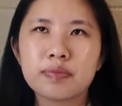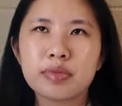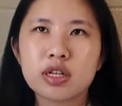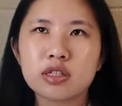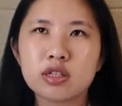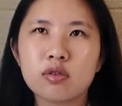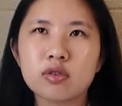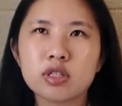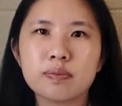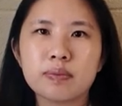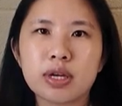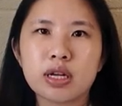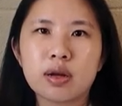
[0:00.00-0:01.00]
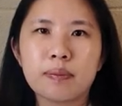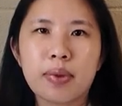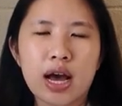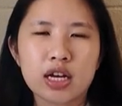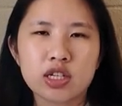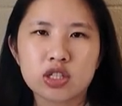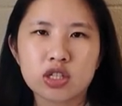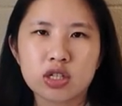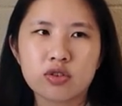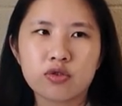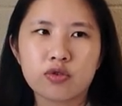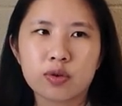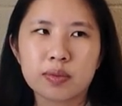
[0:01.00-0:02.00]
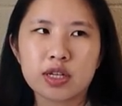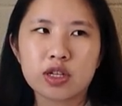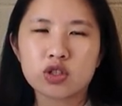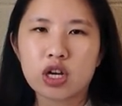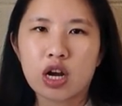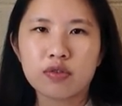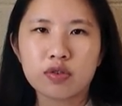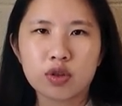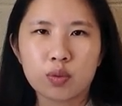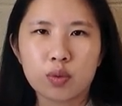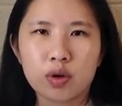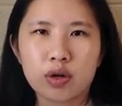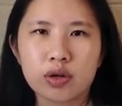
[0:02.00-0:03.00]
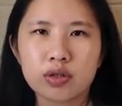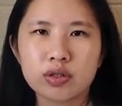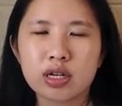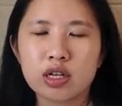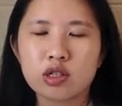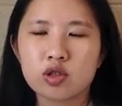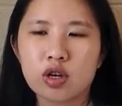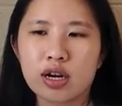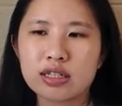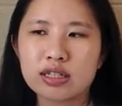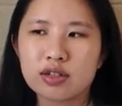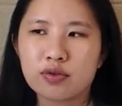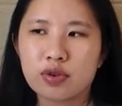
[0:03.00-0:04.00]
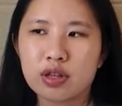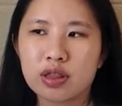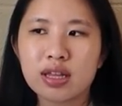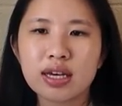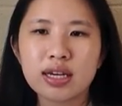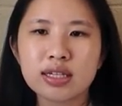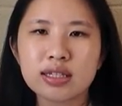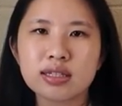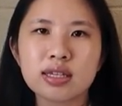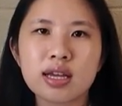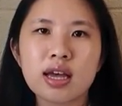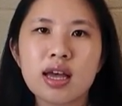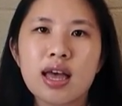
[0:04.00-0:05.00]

It's always been a passion for me to travel the world and try different things